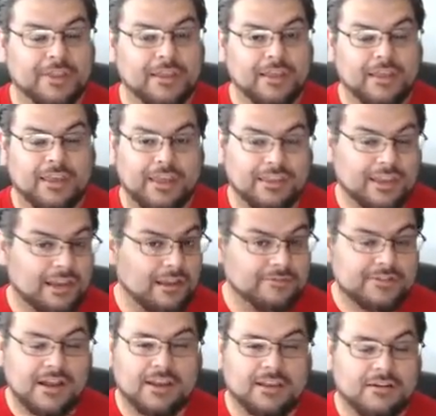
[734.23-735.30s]
And they love
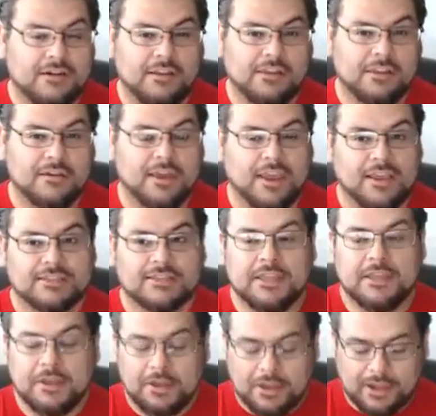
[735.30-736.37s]
talking to all of you guys.
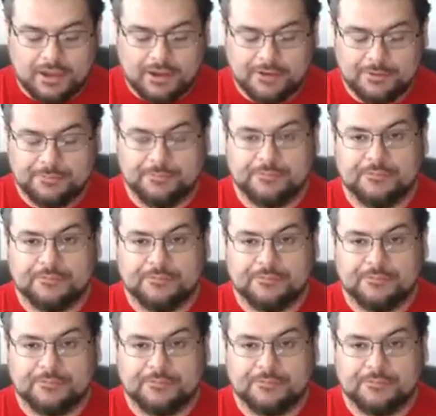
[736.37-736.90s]
Um,